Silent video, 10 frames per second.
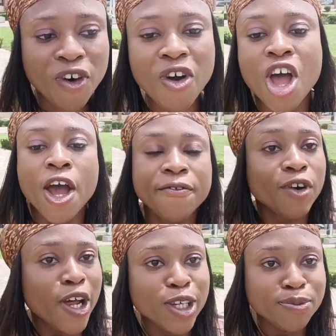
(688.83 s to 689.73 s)
for
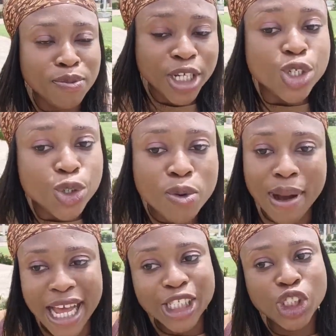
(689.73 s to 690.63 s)
following me
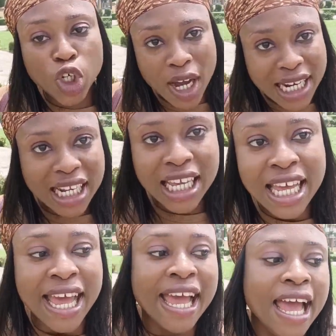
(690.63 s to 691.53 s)
through my journey.